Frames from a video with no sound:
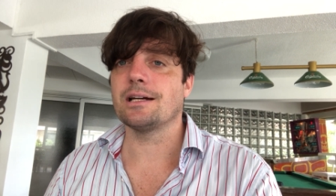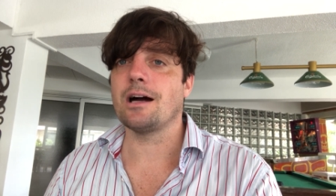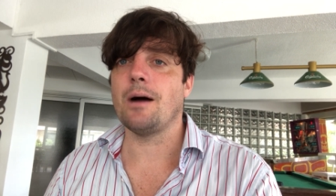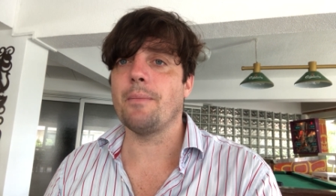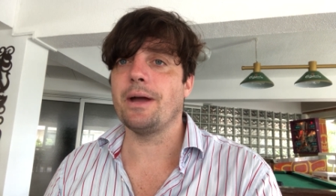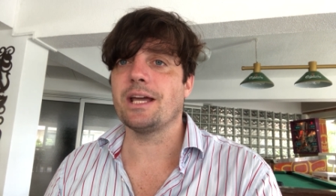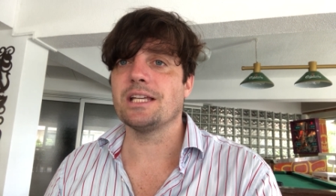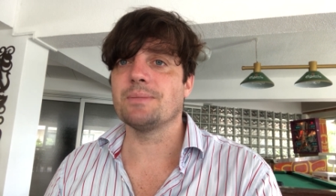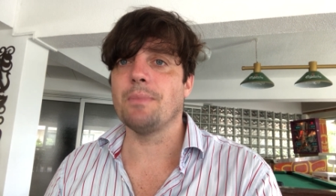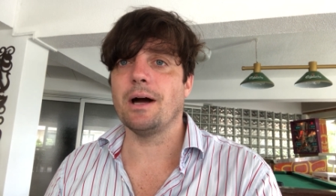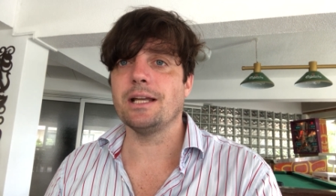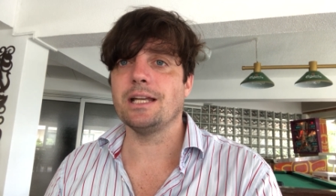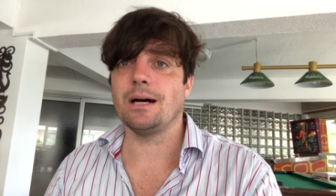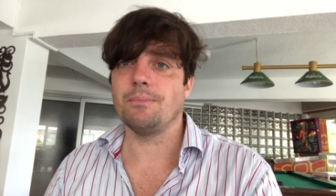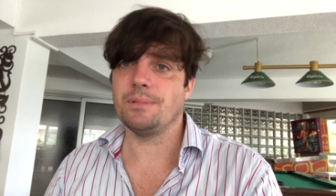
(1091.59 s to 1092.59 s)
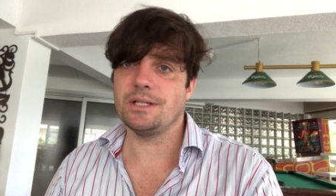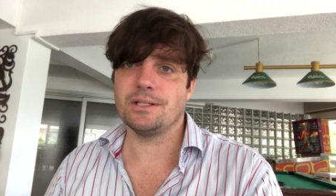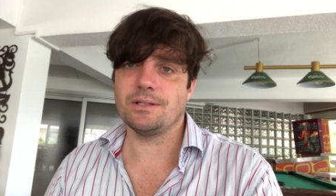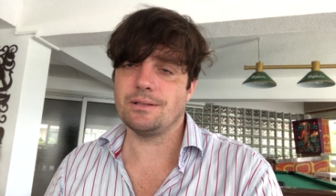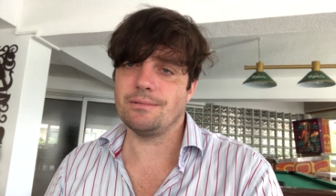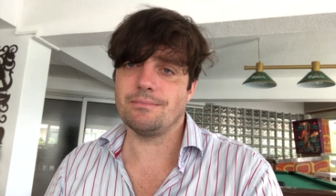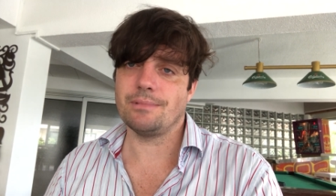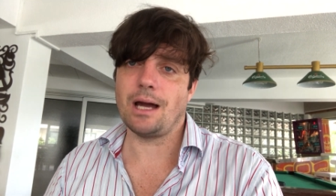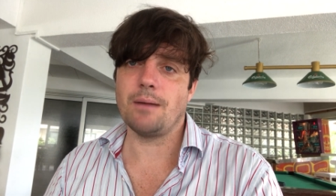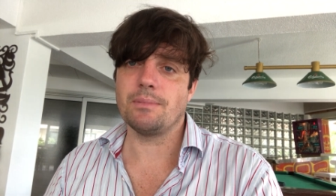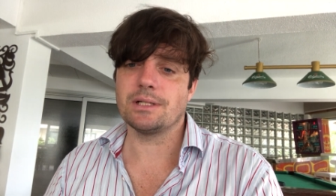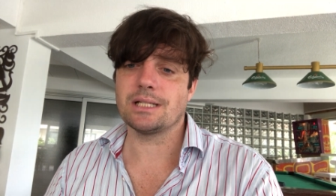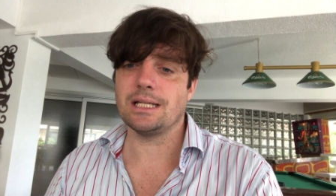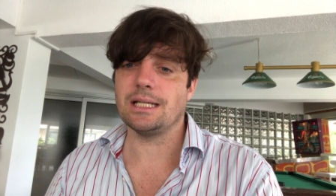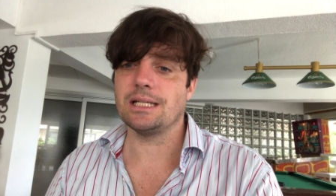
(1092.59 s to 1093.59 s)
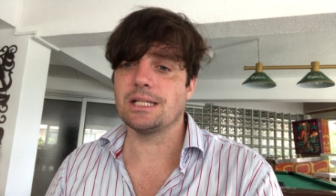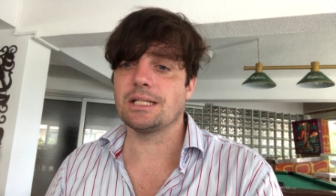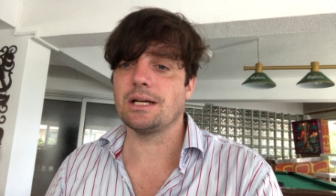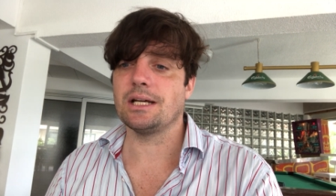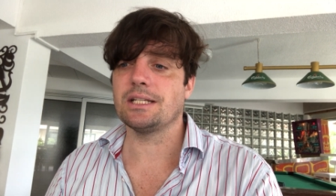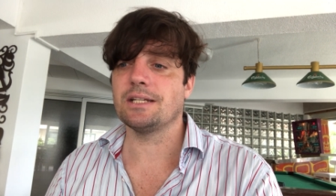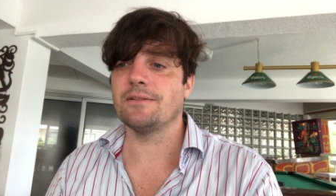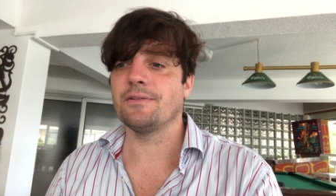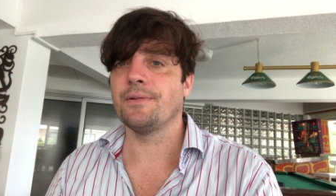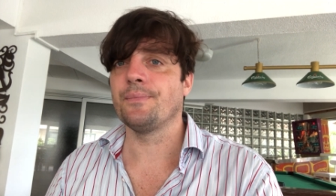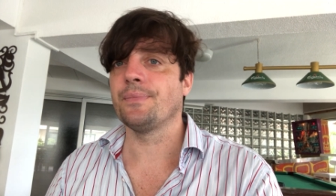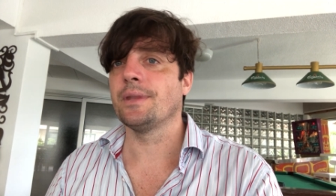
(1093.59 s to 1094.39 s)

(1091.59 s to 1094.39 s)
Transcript: can't make his mind up. He's hopelessly indecisive.